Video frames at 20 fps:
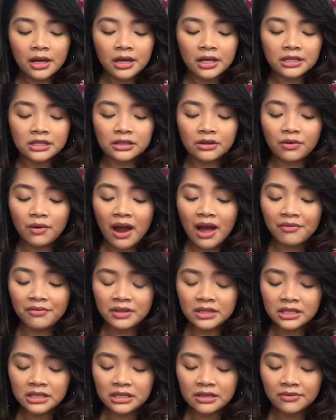Its
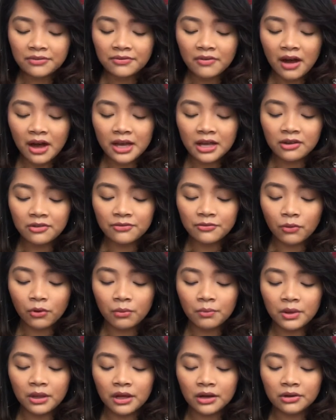gravity-defying
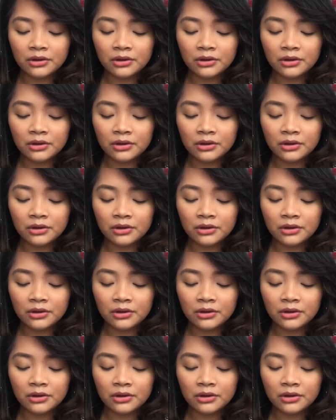formula